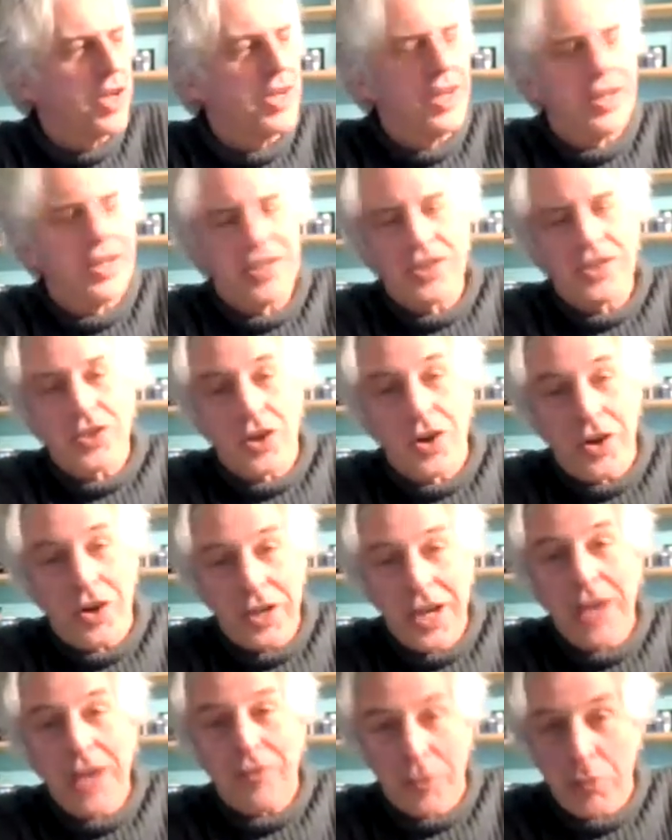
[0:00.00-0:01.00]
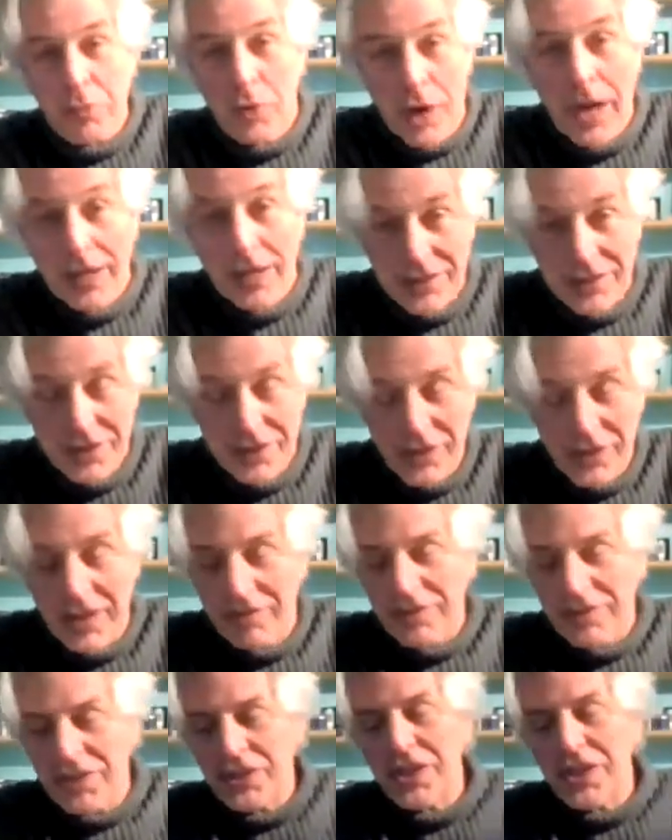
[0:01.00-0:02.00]
guitar. You have to practice. You
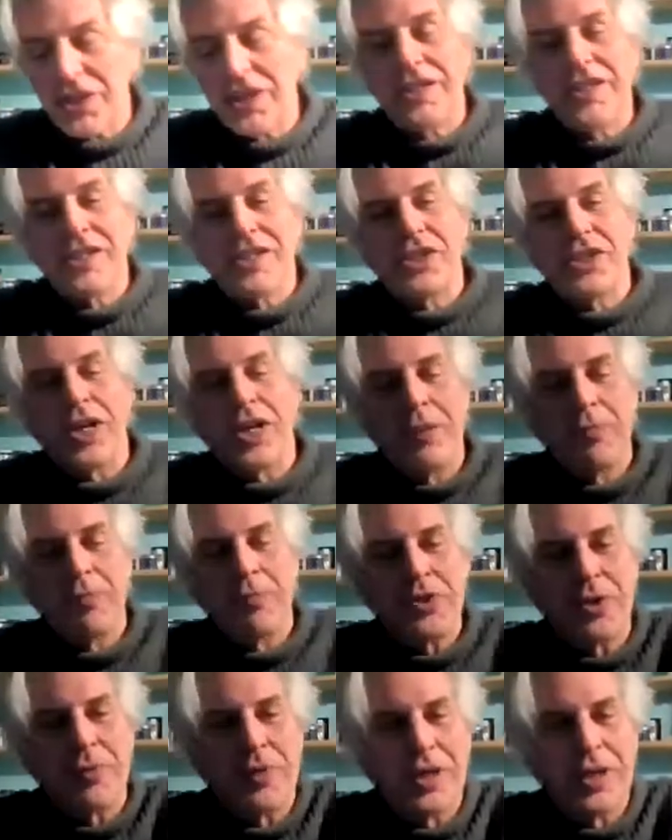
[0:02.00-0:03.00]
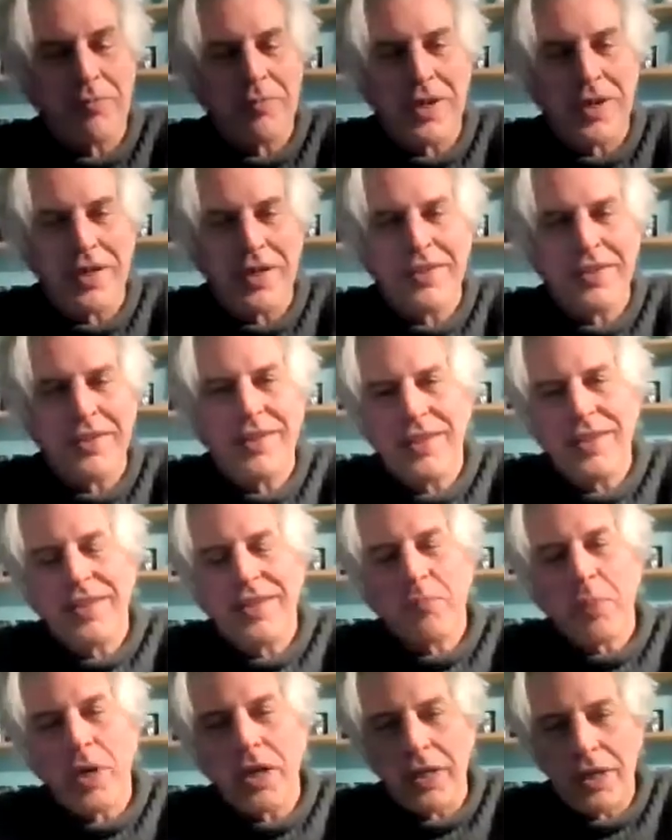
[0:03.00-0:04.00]
have to stay in shape. So I'm getting my
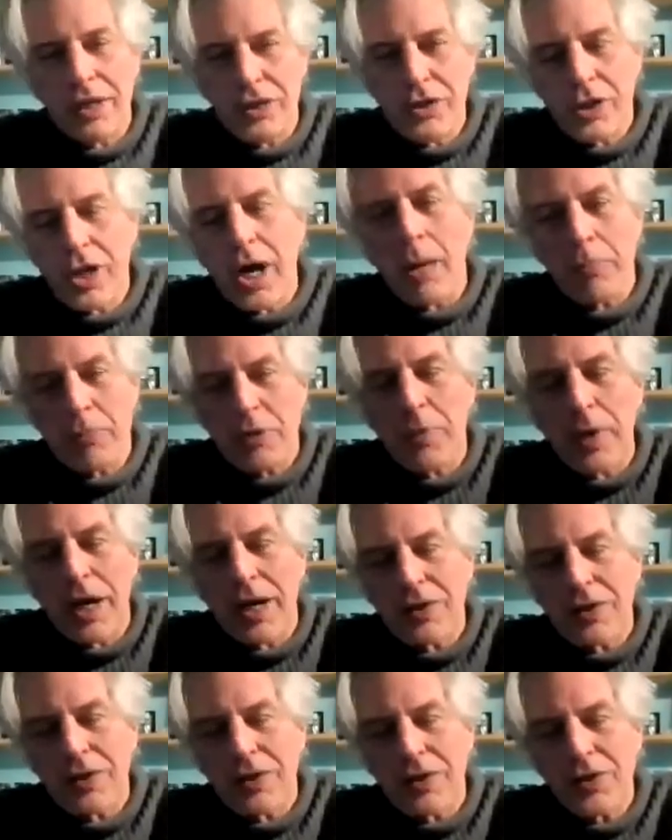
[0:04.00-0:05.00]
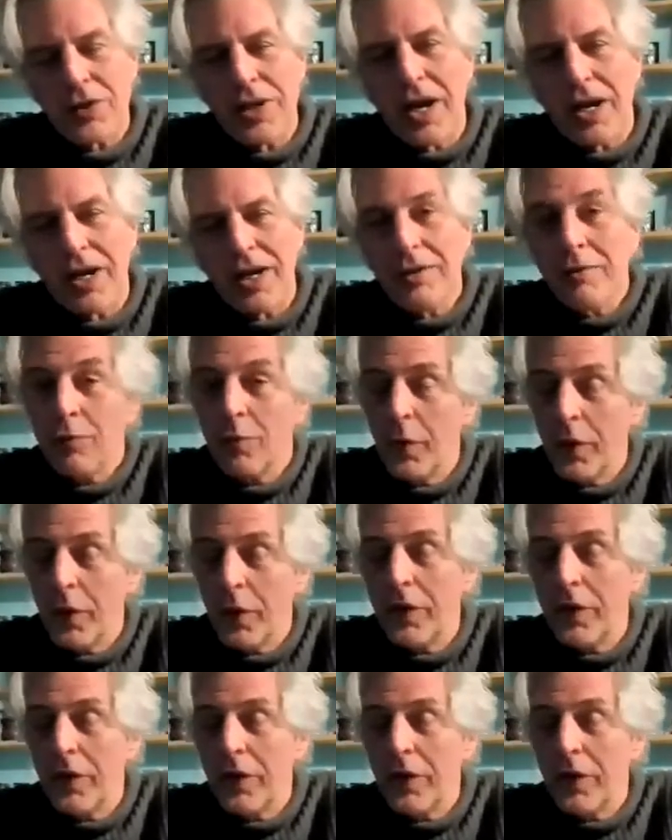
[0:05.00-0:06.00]
painting chops back. And
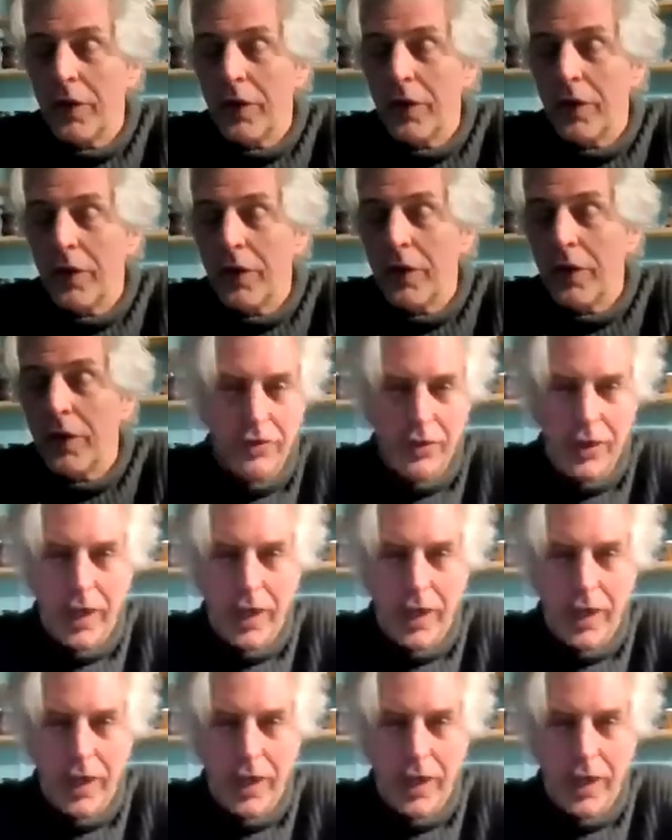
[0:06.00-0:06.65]
winter's a good time to do that.